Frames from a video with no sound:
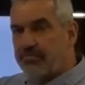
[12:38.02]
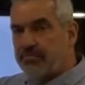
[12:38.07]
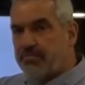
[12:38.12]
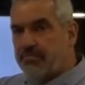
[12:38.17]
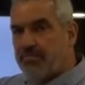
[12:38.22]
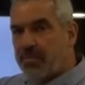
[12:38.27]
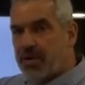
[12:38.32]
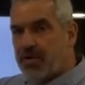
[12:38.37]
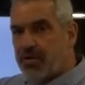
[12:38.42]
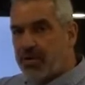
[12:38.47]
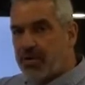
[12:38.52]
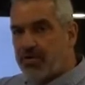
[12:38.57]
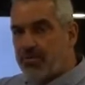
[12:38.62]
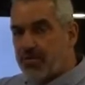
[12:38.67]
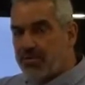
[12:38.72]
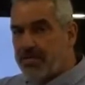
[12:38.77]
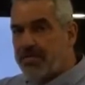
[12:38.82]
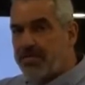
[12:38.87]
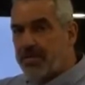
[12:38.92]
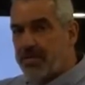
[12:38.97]
motor,
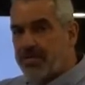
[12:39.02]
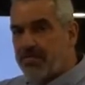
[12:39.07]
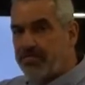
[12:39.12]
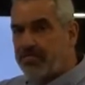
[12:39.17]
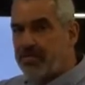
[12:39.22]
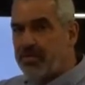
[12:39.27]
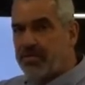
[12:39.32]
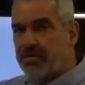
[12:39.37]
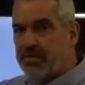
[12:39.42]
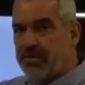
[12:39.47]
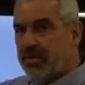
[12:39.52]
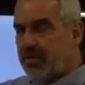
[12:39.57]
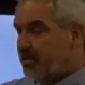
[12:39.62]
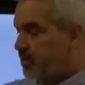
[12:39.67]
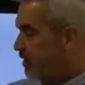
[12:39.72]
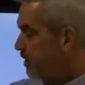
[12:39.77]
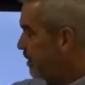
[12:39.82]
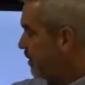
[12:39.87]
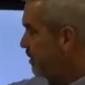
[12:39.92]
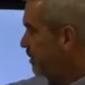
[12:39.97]
remember the
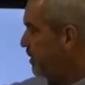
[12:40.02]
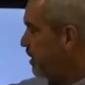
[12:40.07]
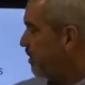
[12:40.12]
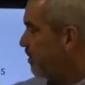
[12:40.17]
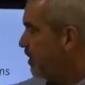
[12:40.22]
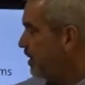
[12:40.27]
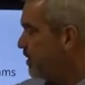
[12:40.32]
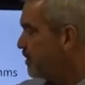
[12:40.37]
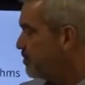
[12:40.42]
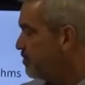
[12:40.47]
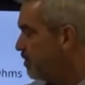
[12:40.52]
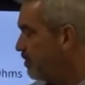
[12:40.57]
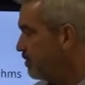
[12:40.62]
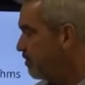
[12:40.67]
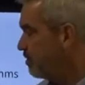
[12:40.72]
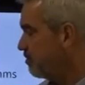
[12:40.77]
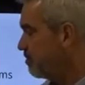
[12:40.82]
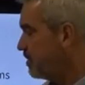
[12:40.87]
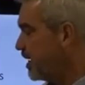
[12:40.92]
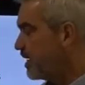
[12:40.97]
current is going
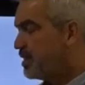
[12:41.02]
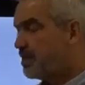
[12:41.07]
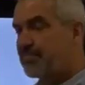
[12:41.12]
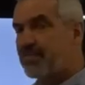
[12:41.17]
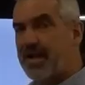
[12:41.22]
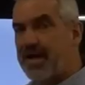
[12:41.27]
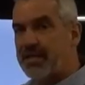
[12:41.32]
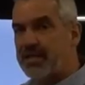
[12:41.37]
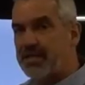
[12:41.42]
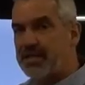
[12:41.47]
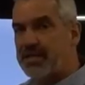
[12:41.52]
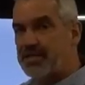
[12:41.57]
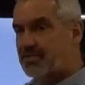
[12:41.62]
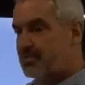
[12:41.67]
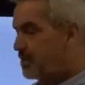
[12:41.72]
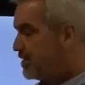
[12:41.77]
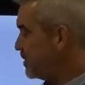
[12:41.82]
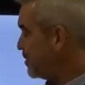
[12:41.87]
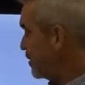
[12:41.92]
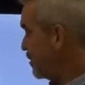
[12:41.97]
to take the path of least
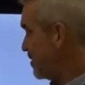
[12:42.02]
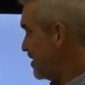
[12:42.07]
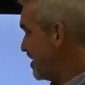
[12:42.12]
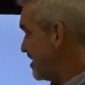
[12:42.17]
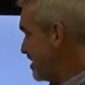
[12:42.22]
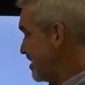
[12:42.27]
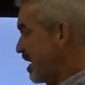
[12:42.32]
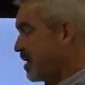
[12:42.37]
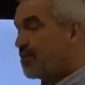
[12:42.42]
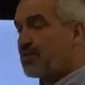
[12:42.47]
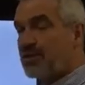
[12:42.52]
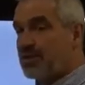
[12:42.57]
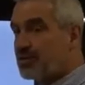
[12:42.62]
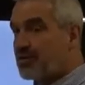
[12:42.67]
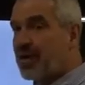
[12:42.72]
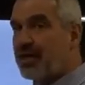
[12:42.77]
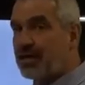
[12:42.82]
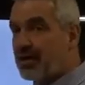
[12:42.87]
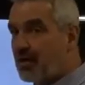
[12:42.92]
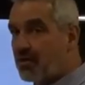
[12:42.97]
resistance. It's not going to
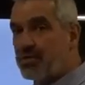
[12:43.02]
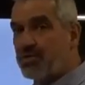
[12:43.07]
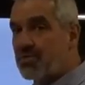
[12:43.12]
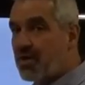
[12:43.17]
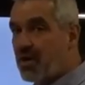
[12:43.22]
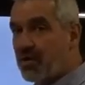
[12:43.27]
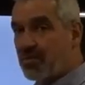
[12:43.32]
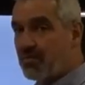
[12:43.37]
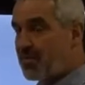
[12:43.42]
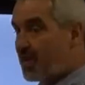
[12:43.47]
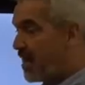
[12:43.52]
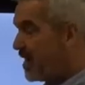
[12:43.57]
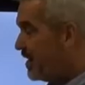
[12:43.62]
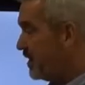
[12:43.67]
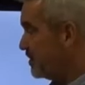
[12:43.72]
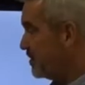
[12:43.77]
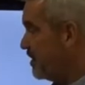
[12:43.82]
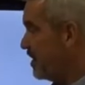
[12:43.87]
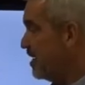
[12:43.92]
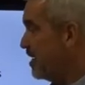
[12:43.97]
try to go through all the
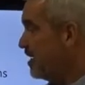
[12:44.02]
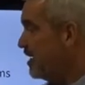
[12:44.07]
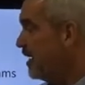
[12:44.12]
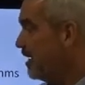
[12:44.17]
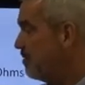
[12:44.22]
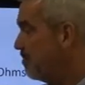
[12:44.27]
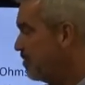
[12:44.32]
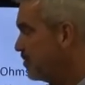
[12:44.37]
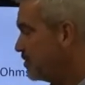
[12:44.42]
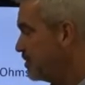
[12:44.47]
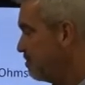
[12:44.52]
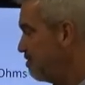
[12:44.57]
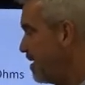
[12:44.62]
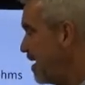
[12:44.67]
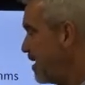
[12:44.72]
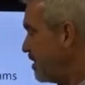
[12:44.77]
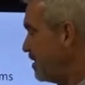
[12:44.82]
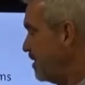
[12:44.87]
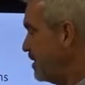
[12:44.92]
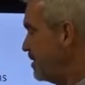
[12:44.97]
windings. It wants the
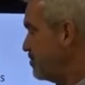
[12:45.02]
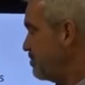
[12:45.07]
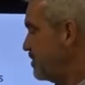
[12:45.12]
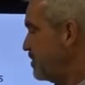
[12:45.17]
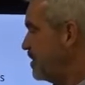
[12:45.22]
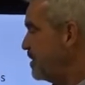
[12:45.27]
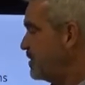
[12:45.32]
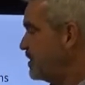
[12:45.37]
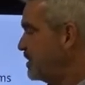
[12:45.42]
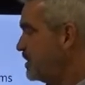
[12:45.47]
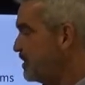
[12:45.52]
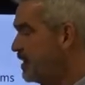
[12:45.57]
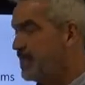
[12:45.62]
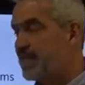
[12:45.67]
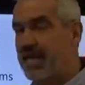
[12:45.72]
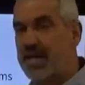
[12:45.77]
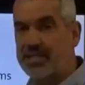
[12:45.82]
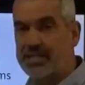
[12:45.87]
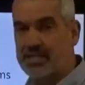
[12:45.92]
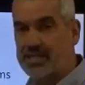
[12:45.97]
path of least resistance, and
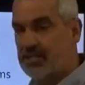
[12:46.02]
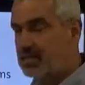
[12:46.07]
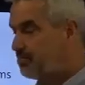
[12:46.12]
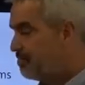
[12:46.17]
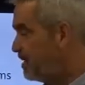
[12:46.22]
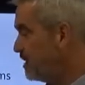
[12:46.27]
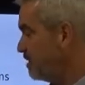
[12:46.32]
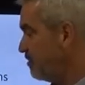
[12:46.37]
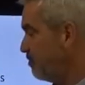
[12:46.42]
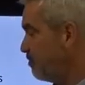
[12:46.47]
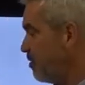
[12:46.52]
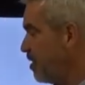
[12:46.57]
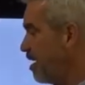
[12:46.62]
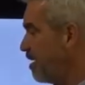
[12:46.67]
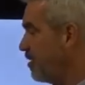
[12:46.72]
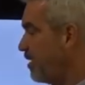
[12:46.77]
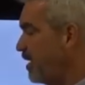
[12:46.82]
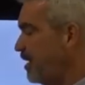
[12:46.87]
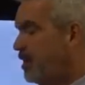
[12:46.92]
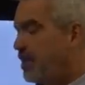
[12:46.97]
that's this piece of wire
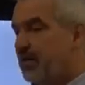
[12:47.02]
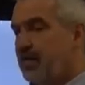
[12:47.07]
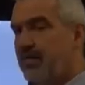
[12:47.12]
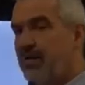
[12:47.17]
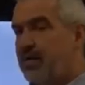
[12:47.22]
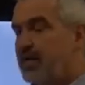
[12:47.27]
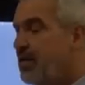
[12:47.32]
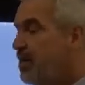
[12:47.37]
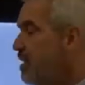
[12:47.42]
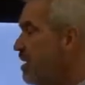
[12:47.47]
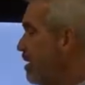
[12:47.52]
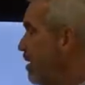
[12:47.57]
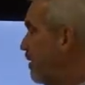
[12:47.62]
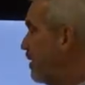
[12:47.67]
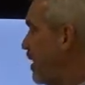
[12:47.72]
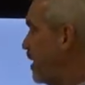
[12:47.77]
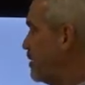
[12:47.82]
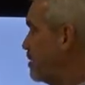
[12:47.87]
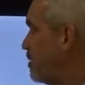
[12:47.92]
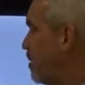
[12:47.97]
right here.
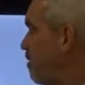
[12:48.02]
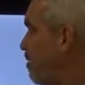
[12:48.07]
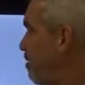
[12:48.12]
Okay, so